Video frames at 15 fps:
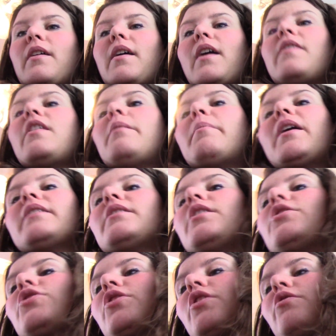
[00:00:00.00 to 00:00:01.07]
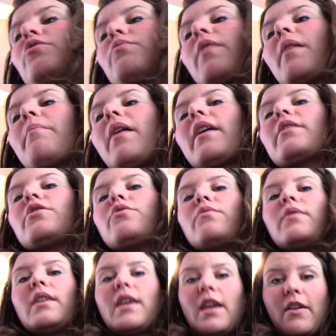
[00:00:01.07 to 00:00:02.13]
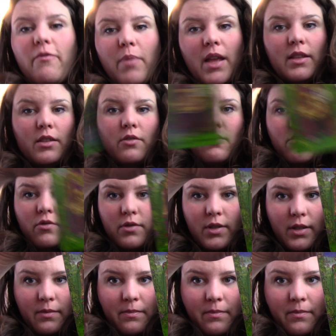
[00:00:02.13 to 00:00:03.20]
And then my attention goes right back to the King of Pentacles.